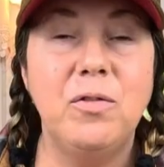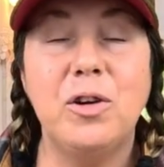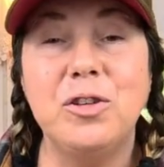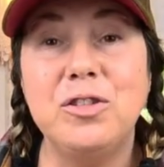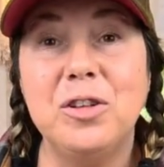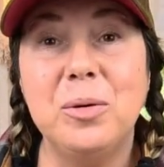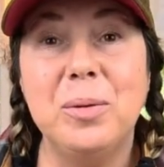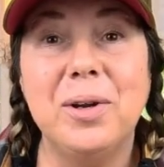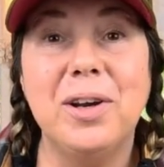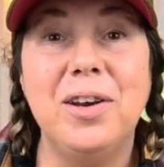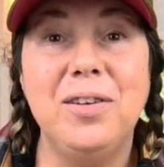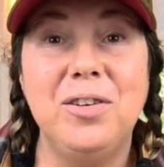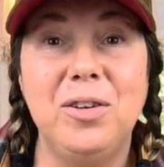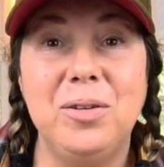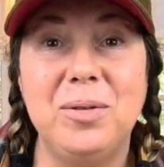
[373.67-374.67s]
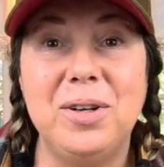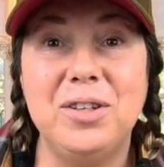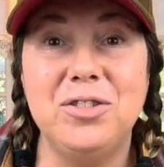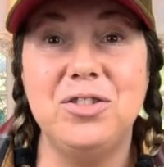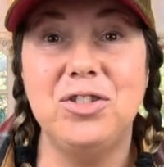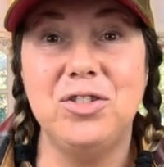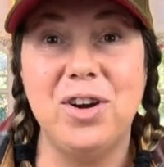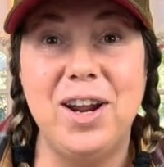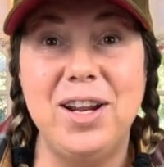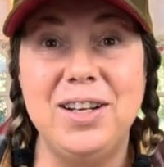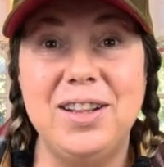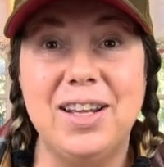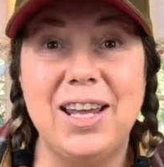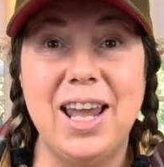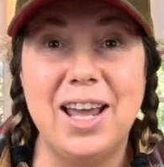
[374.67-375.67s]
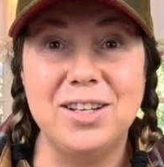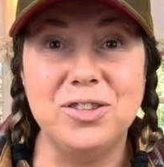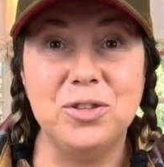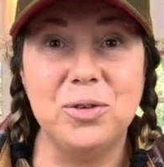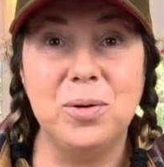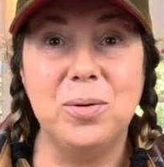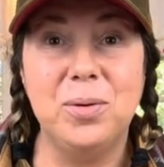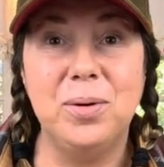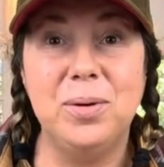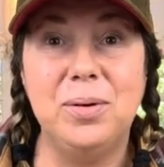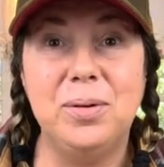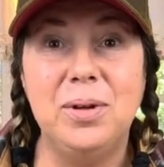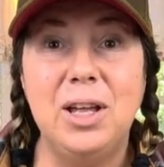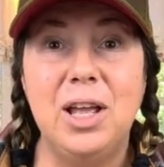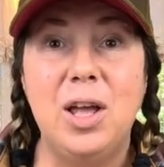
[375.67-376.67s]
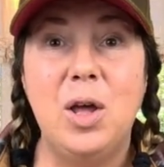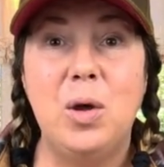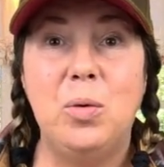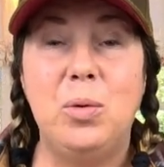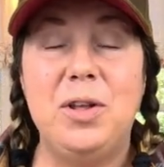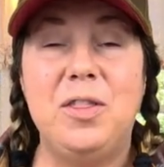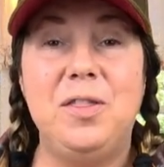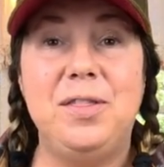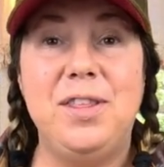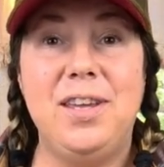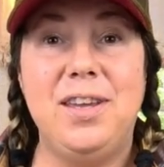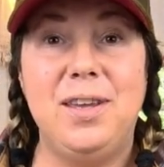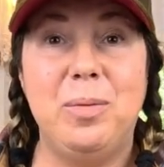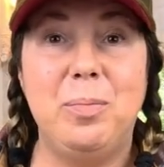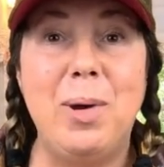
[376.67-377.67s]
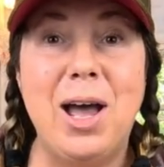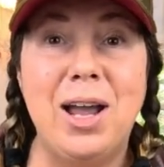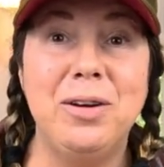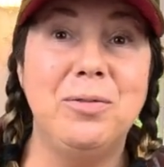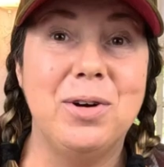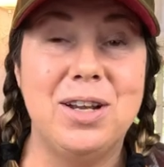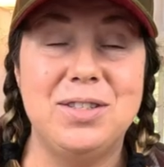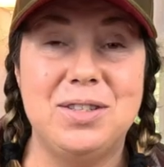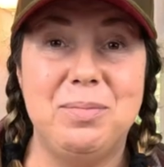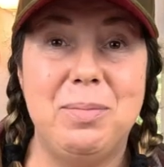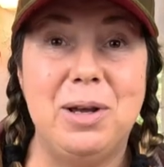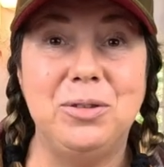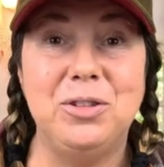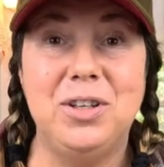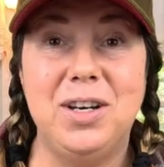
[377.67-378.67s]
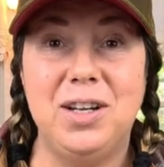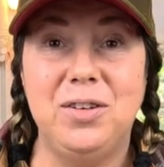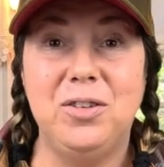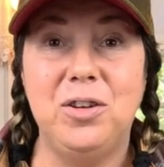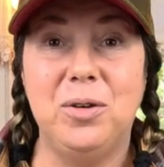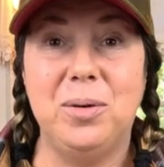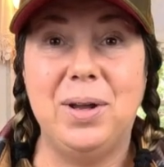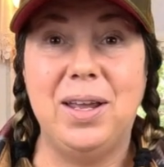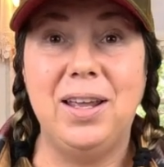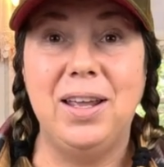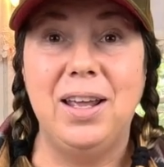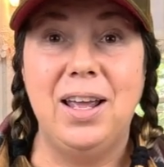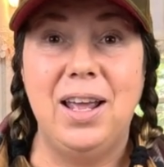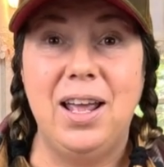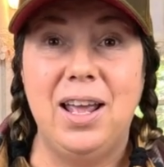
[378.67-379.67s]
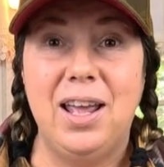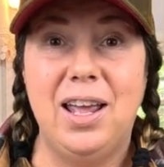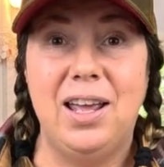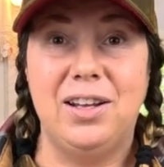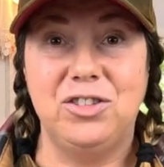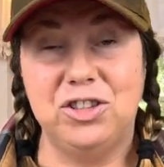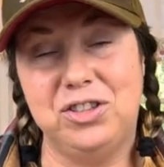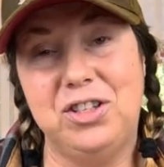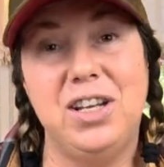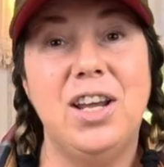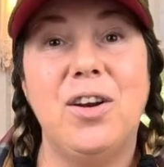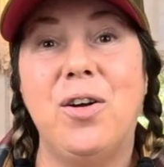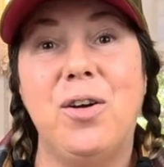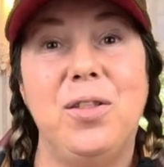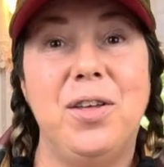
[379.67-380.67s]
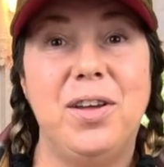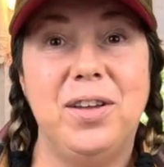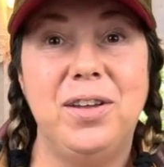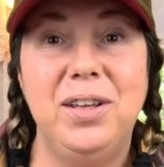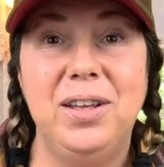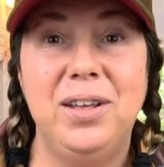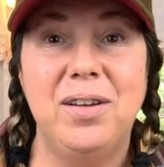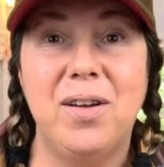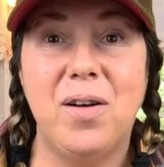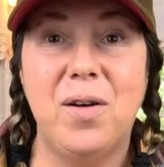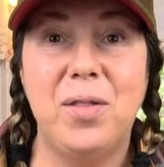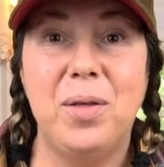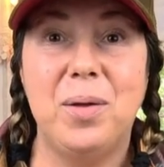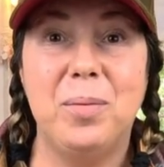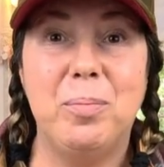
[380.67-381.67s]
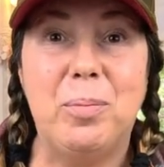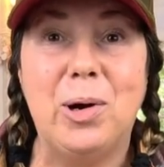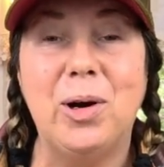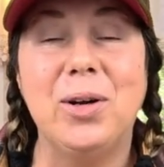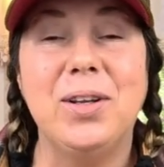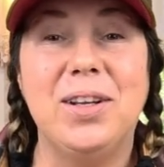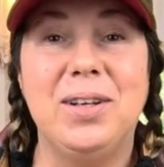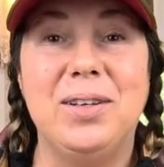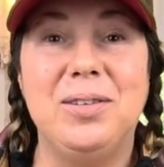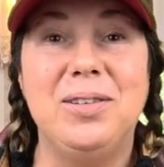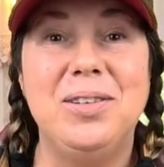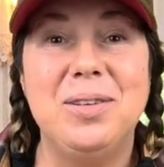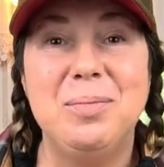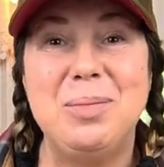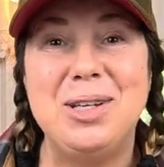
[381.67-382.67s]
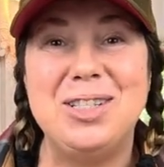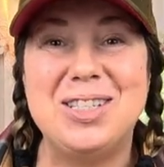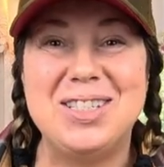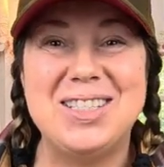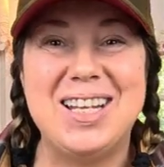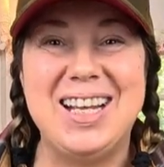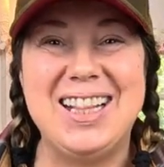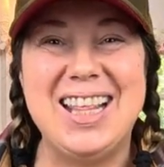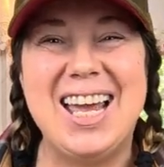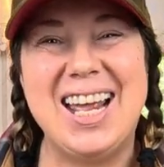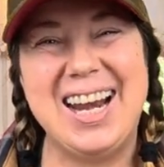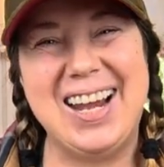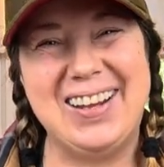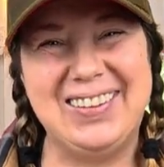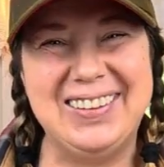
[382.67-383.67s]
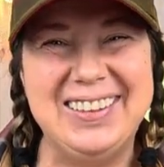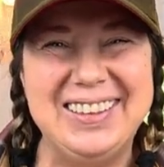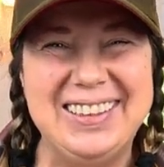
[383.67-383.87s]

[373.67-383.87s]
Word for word: First thing we're gonna do is strain the castor oil with the pine resin melted into it uh, just to get all the all the bark and pieces like that out.